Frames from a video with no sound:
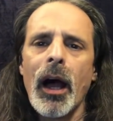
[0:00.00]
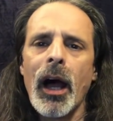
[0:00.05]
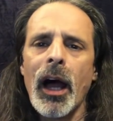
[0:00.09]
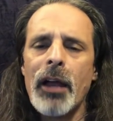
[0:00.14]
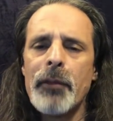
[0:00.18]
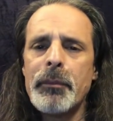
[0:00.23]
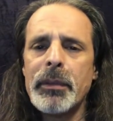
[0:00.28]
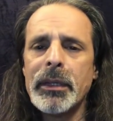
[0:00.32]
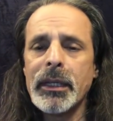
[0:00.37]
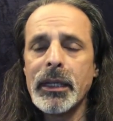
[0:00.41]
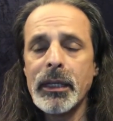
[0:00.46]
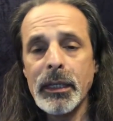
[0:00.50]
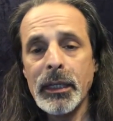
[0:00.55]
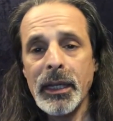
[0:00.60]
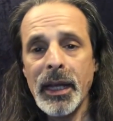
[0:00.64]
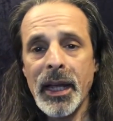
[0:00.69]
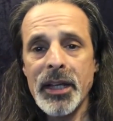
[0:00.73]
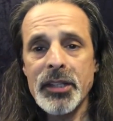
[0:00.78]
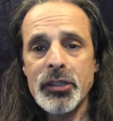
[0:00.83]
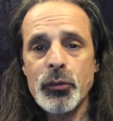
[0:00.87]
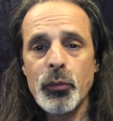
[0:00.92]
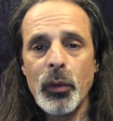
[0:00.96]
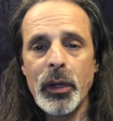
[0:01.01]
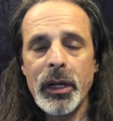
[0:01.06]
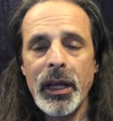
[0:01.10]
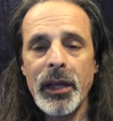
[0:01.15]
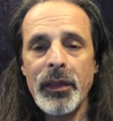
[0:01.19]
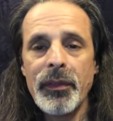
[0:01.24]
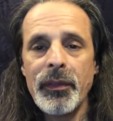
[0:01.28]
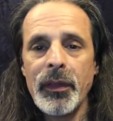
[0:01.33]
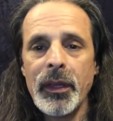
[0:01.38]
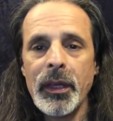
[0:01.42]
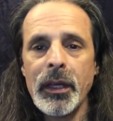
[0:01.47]
I've been getting asked what I
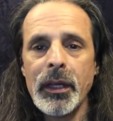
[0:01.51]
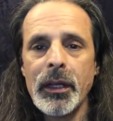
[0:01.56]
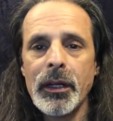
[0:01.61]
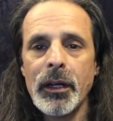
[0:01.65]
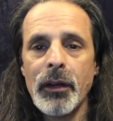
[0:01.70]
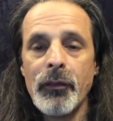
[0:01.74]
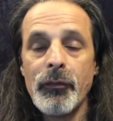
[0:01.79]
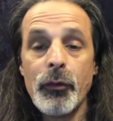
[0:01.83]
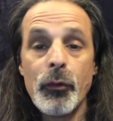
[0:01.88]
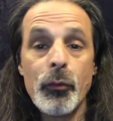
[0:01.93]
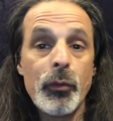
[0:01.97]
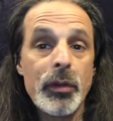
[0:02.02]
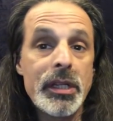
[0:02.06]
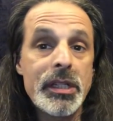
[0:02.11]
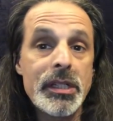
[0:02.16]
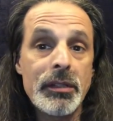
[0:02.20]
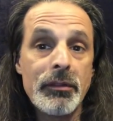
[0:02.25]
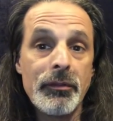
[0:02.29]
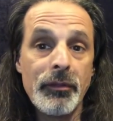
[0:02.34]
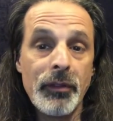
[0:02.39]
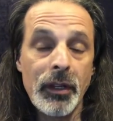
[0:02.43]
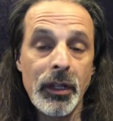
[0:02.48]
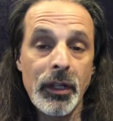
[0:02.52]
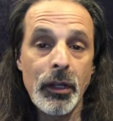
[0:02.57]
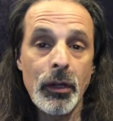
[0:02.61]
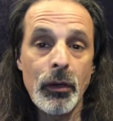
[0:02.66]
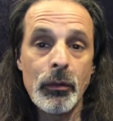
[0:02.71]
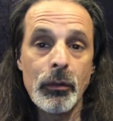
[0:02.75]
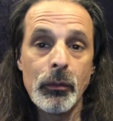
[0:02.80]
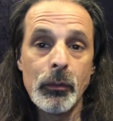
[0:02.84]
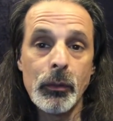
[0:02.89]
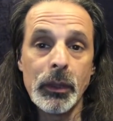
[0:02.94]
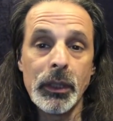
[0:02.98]
think of the recent
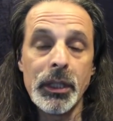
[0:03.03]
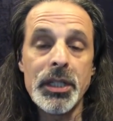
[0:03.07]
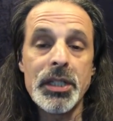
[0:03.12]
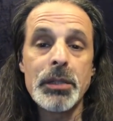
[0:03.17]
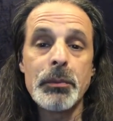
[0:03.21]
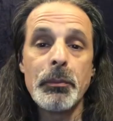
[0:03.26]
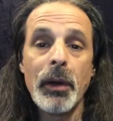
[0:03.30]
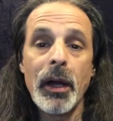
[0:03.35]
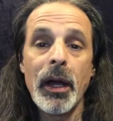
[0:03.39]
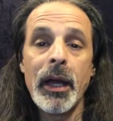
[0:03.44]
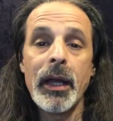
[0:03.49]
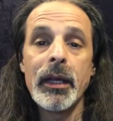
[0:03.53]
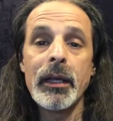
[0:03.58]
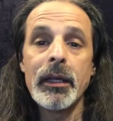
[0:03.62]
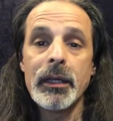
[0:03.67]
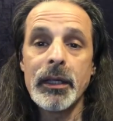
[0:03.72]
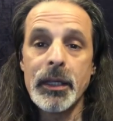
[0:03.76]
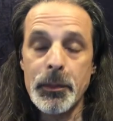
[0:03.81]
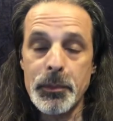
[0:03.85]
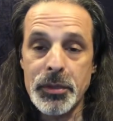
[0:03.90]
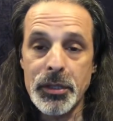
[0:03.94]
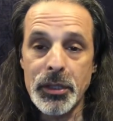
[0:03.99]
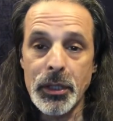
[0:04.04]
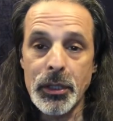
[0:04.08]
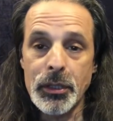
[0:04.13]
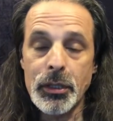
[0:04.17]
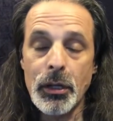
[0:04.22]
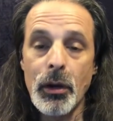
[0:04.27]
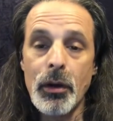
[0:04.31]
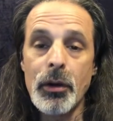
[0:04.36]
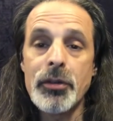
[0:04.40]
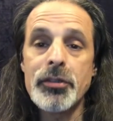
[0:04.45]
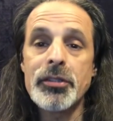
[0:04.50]
video released by Gibson
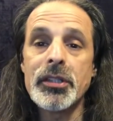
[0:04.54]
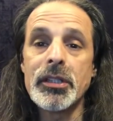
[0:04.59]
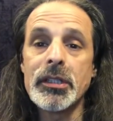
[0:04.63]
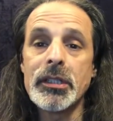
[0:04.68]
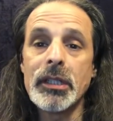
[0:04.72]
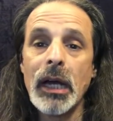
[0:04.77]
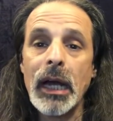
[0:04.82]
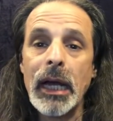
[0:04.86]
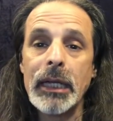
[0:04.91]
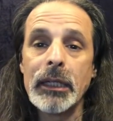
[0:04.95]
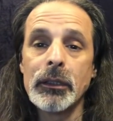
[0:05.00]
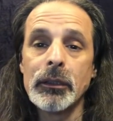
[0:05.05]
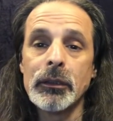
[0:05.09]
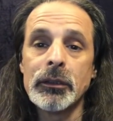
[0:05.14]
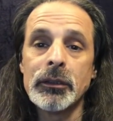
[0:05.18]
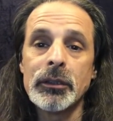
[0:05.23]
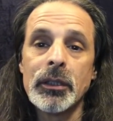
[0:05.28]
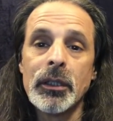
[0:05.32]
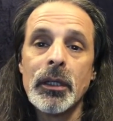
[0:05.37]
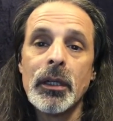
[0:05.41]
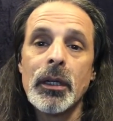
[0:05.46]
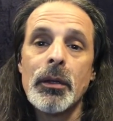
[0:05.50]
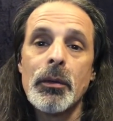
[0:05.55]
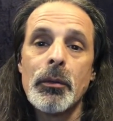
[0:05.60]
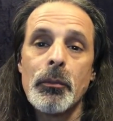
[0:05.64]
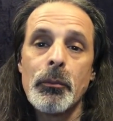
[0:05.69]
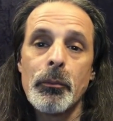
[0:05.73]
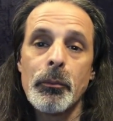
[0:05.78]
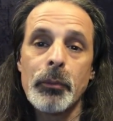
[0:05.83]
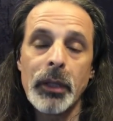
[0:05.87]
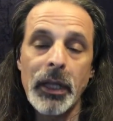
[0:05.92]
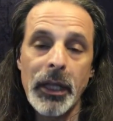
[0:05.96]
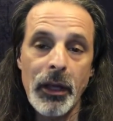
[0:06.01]
Guitars entitled
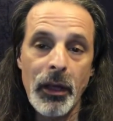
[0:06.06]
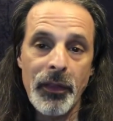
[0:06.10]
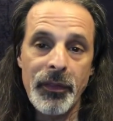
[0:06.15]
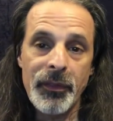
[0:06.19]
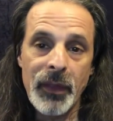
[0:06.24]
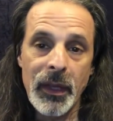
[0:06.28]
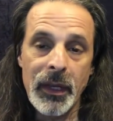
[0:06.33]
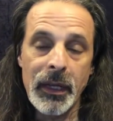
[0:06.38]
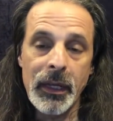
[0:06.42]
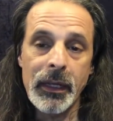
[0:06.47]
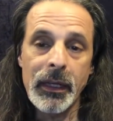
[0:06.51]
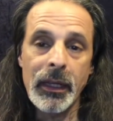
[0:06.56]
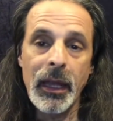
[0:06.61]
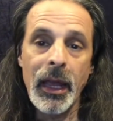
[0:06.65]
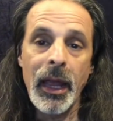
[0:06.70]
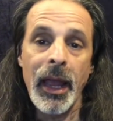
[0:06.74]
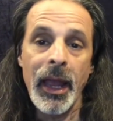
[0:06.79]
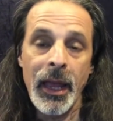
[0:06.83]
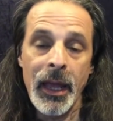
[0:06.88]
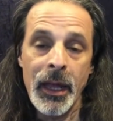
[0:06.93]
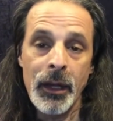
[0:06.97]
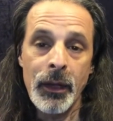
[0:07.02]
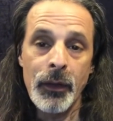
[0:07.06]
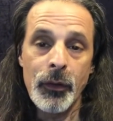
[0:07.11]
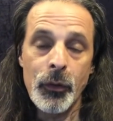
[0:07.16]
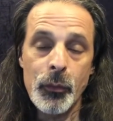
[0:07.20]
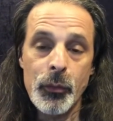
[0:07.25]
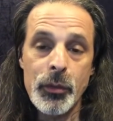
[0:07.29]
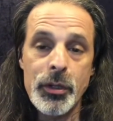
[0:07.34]
Play Authentic, and the